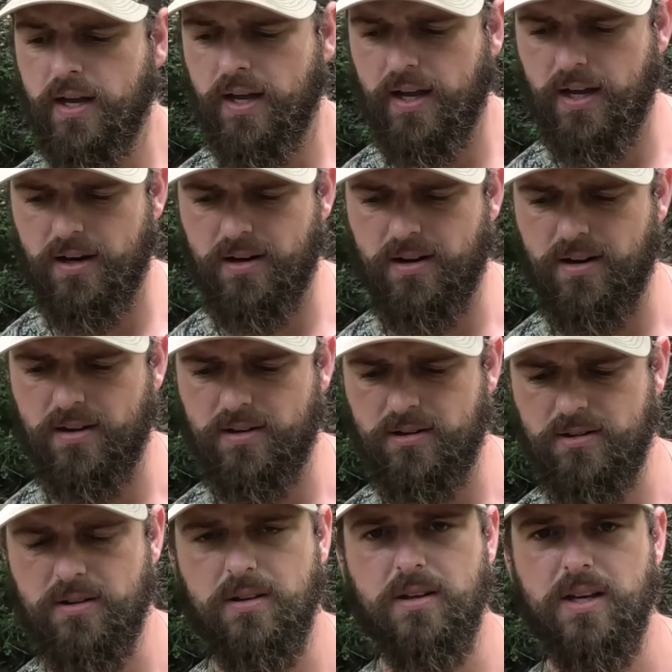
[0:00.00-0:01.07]
And uh,
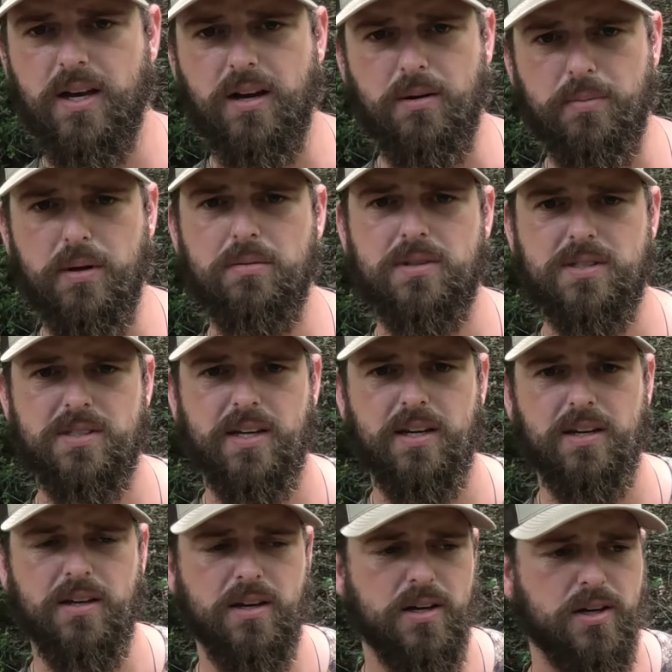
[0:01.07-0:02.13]
yeah, I'll be able to
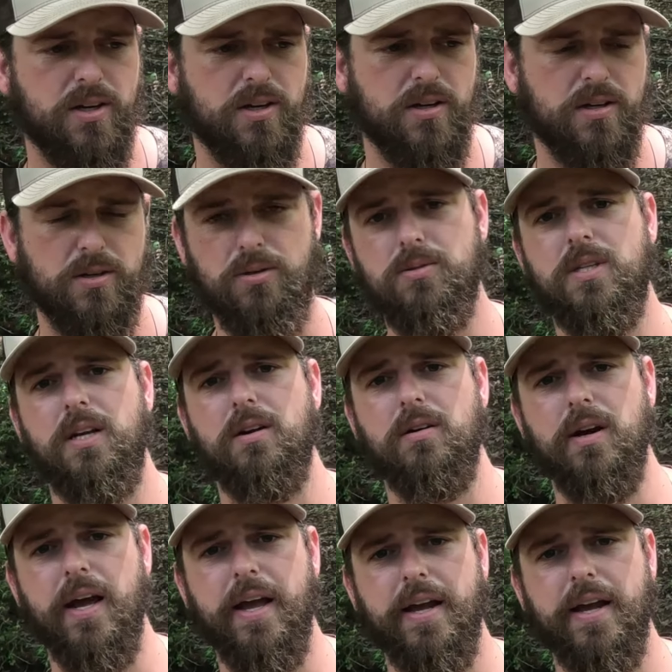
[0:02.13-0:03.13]
see who's here